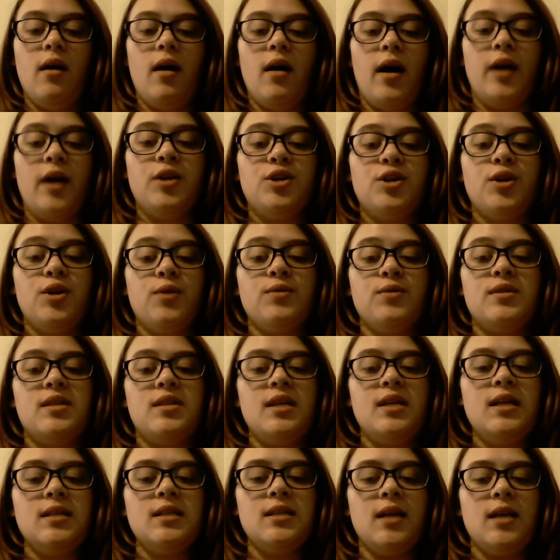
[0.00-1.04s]
I chose
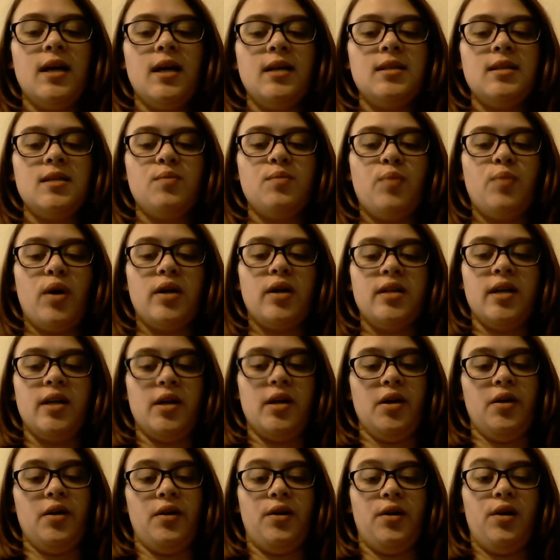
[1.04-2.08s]
these lines in
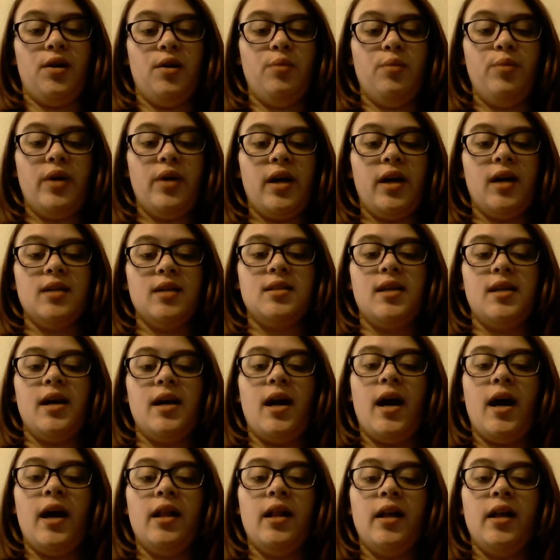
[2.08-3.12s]
particular because they
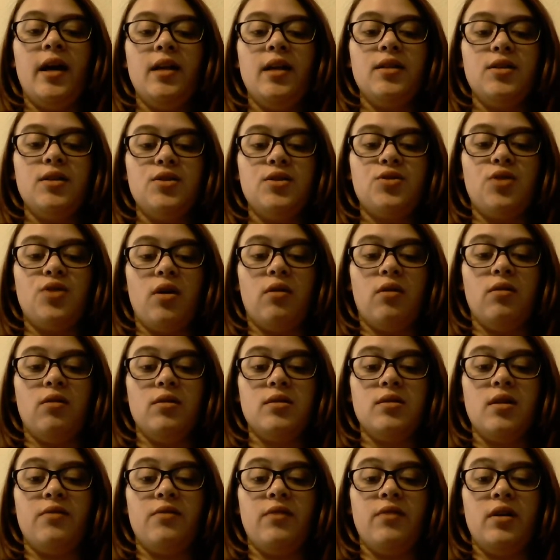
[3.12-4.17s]
highlight the
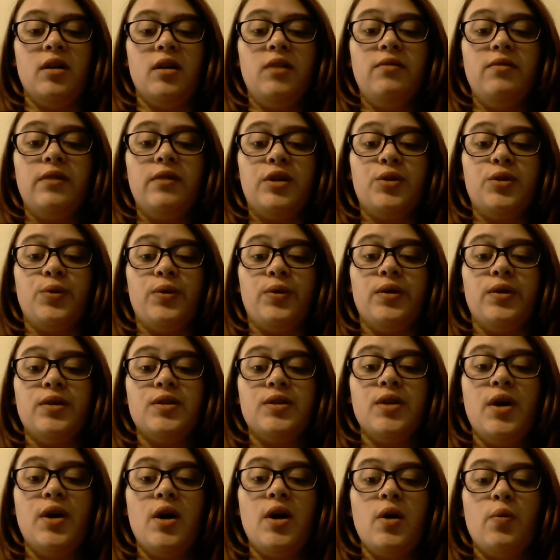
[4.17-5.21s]
struggles of individuals
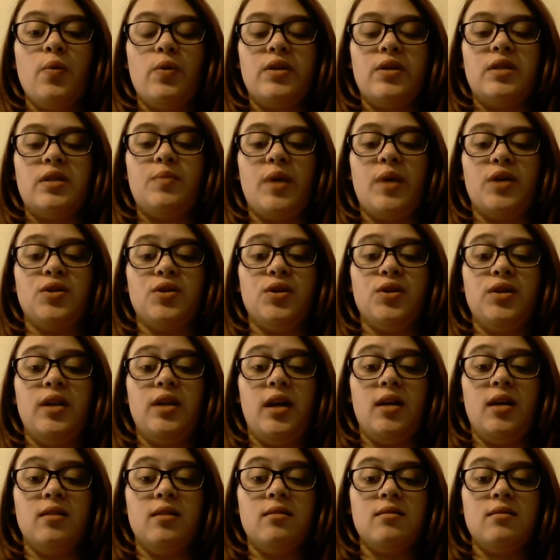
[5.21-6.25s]
with special
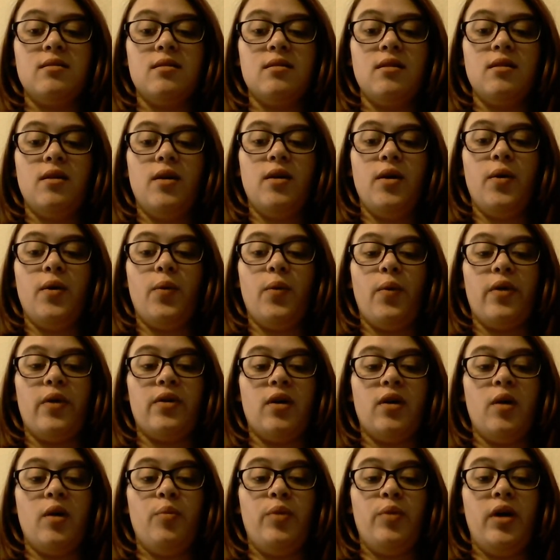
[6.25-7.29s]
needs,
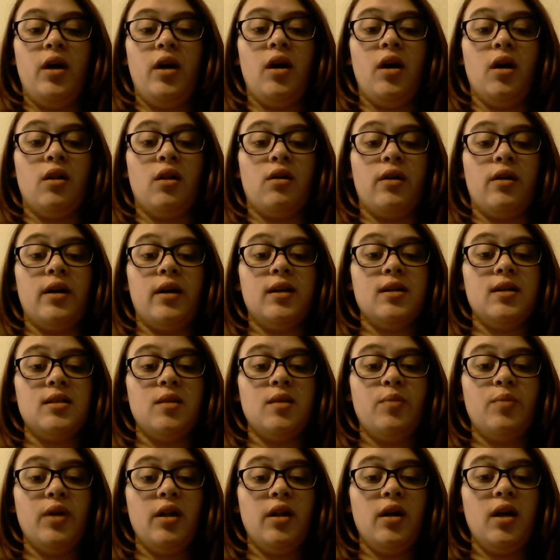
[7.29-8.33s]
whether it be a learning
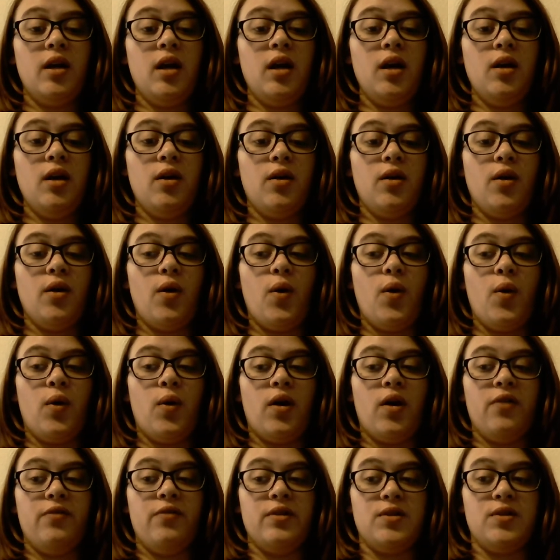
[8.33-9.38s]
disability
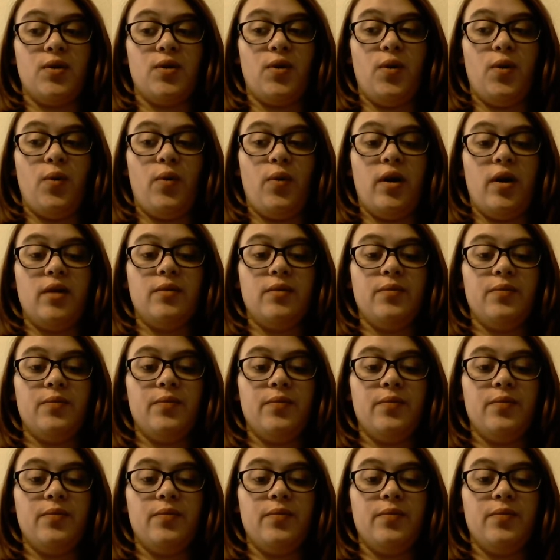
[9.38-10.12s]
or a physical one.